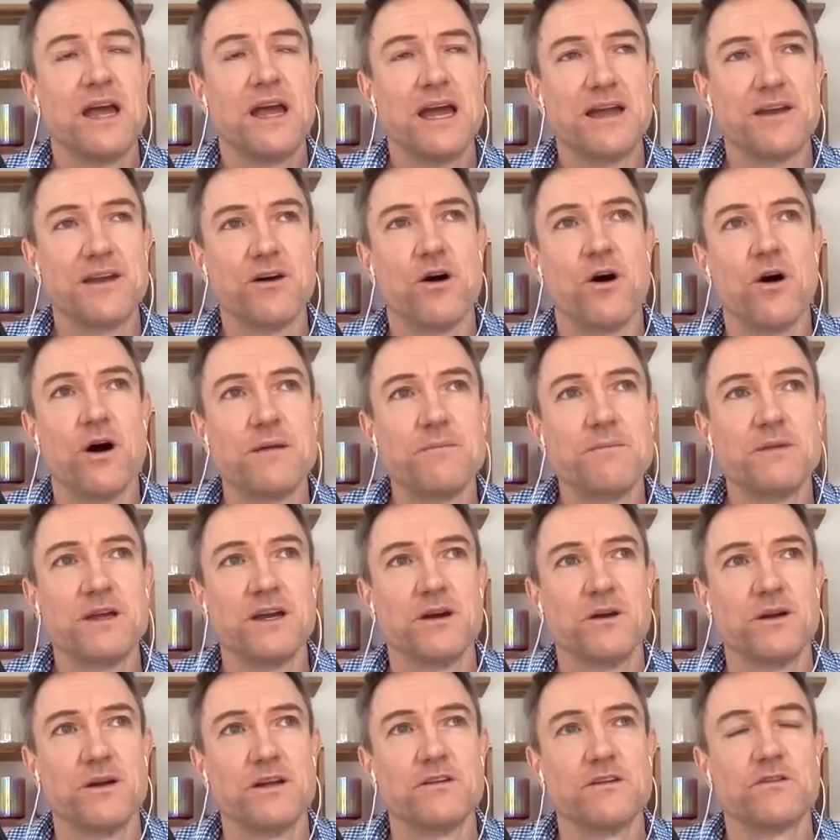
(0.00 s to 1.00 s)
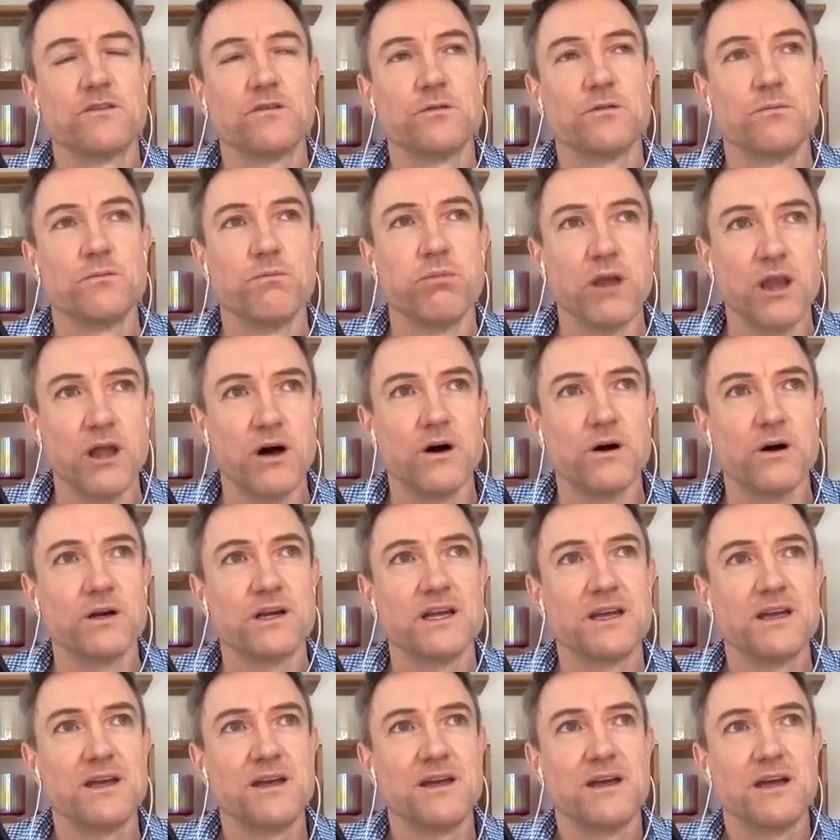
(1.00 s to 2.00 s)
And I'm going to
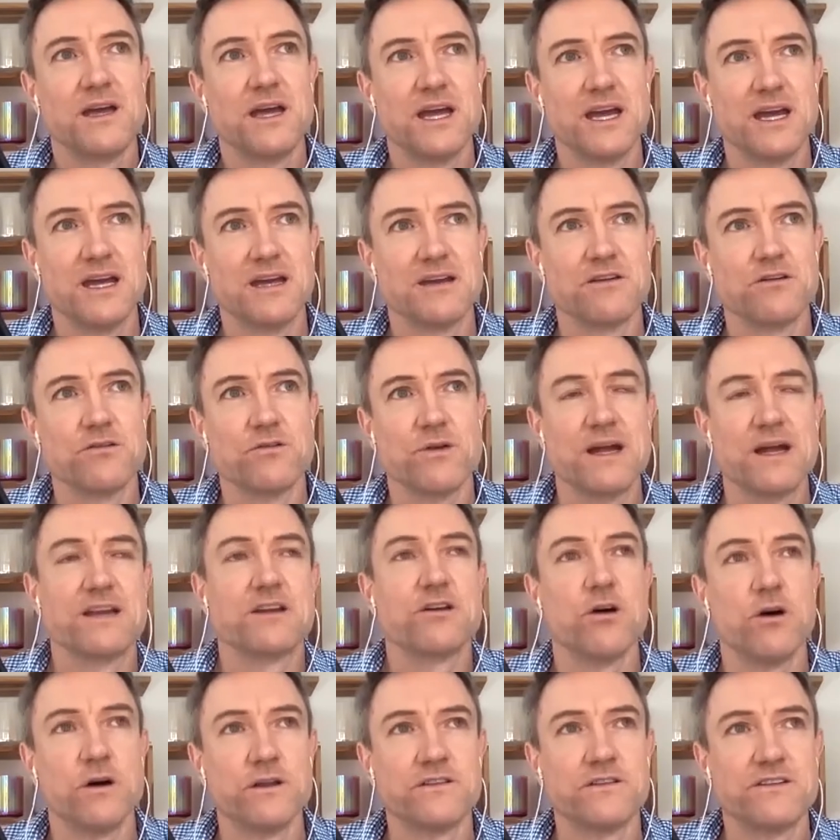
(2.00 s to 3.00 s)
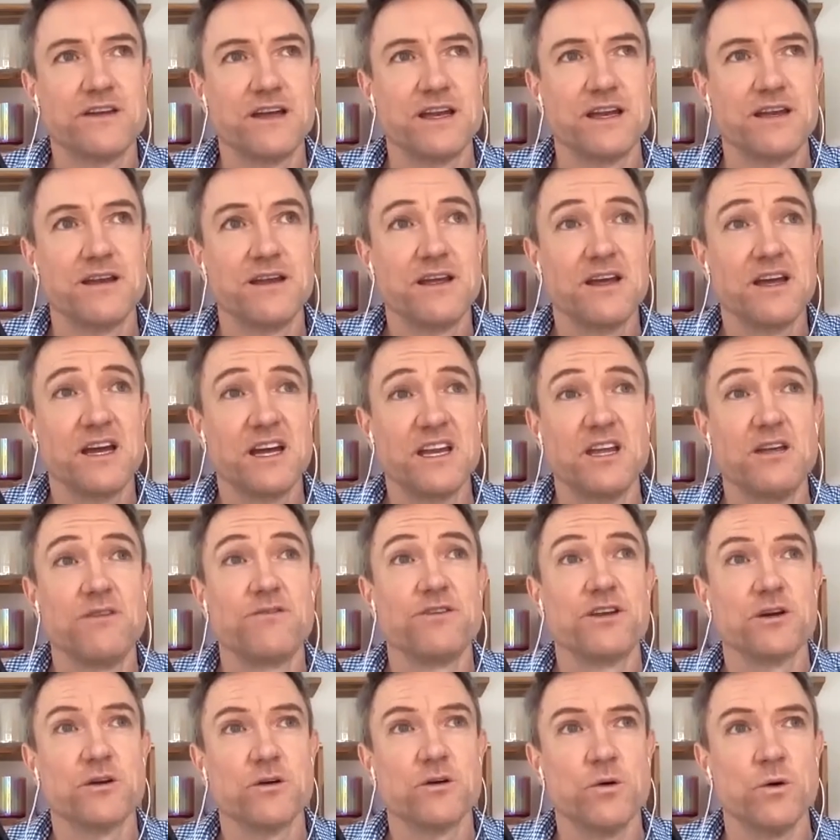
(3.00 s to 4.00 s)
blog and create content and
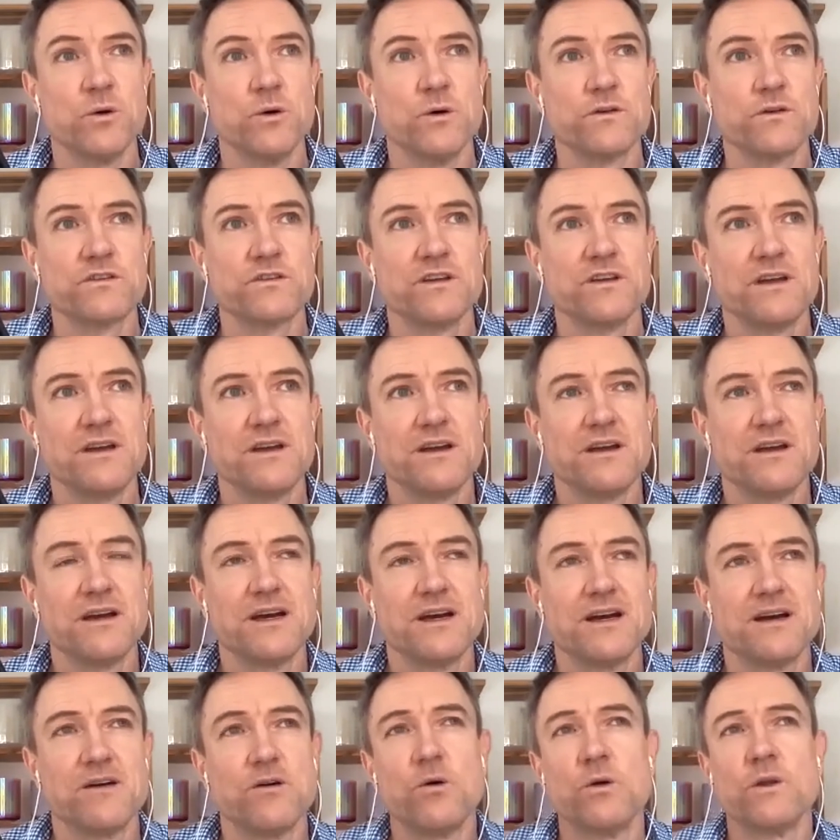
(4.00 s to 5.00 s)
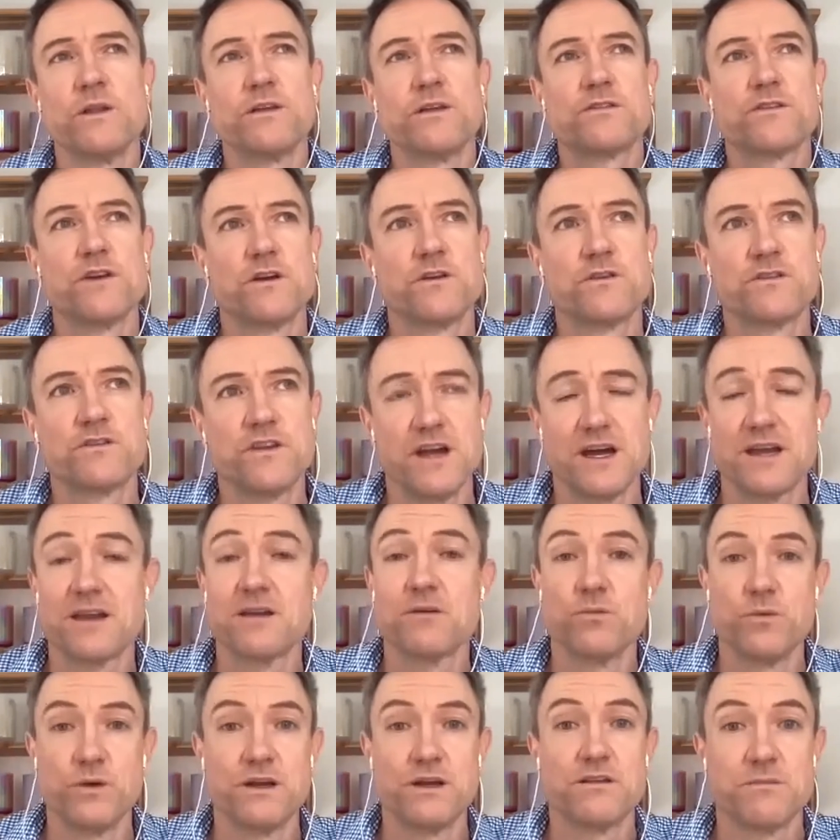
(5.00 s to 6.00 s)
even a course, all
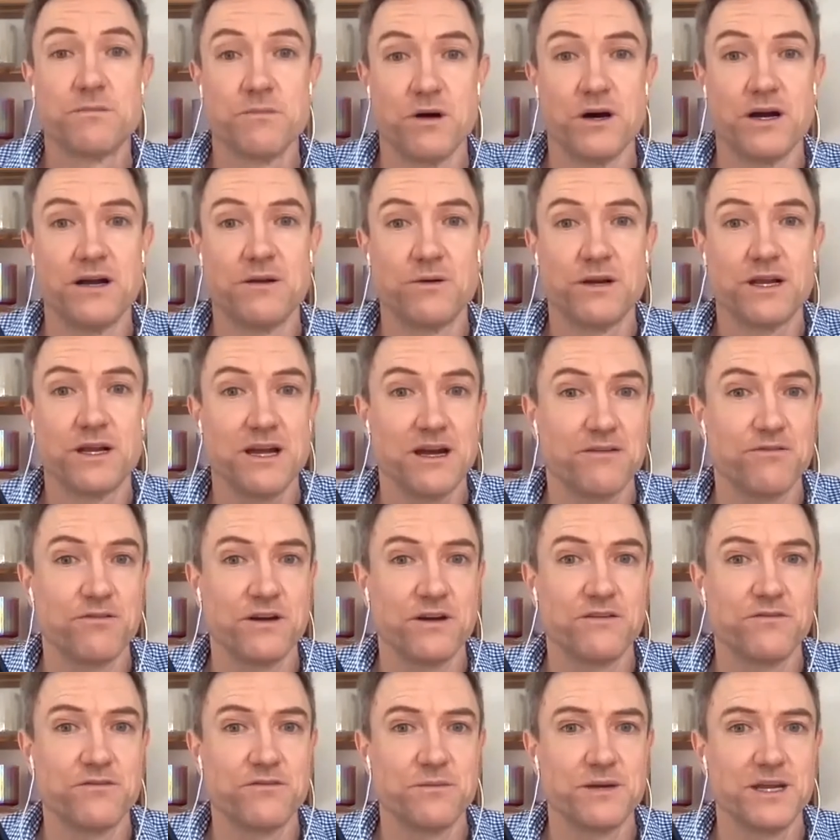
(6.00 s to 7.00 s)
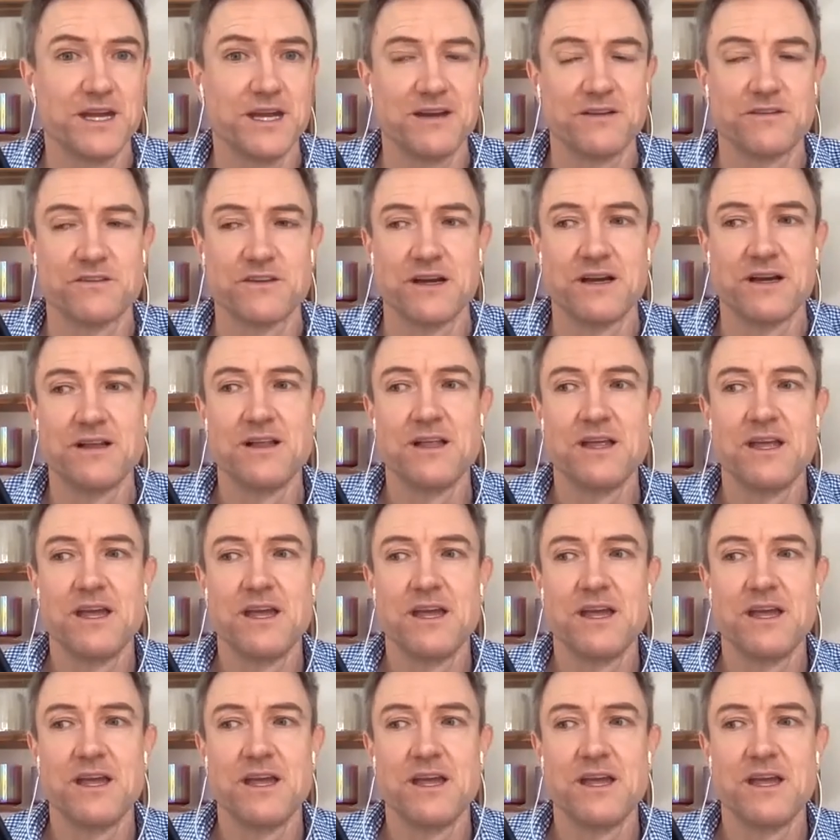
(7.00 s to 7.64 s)
associated with my recovery from cancer.